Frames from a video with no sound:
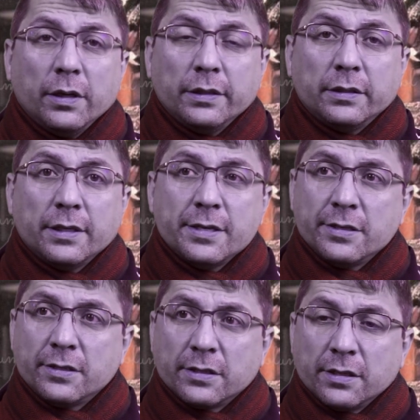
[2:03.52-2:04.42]
it
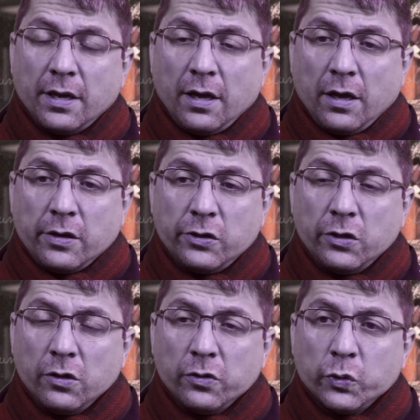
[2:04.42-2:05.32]
is
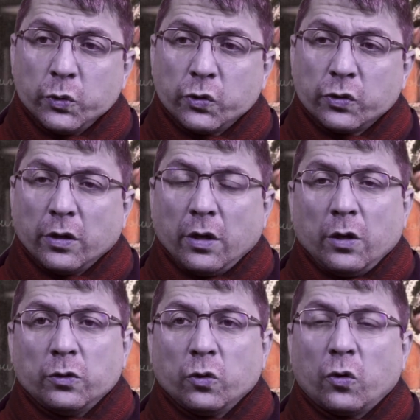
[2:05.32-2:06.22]
used
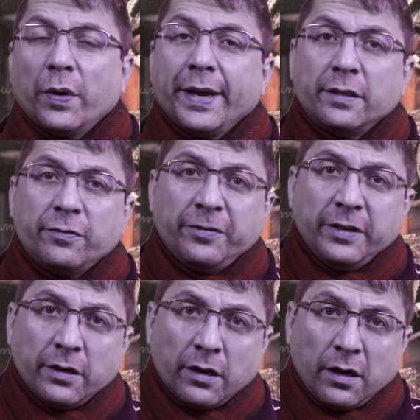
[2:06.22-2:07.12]
to create
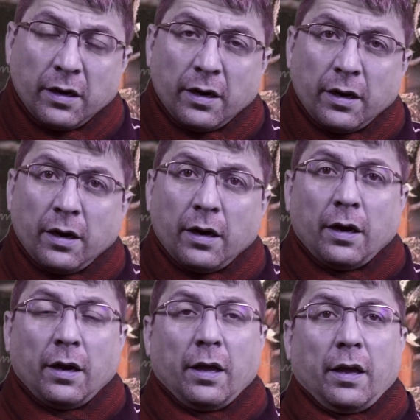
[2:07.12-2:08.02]
fear,
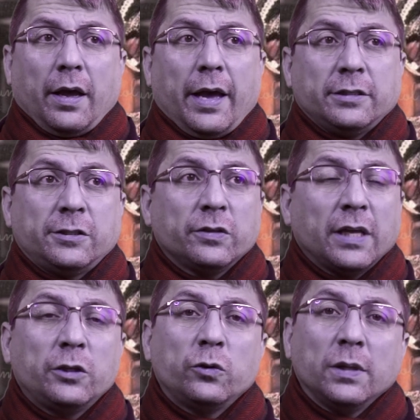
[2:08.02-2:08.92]
and so
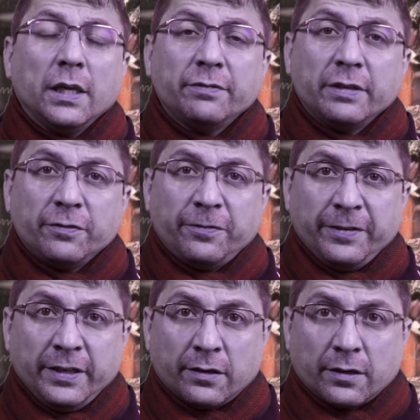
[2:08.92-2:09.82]
that you live in
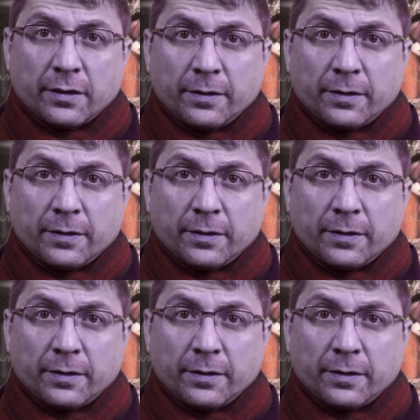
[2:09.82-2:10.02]
fear.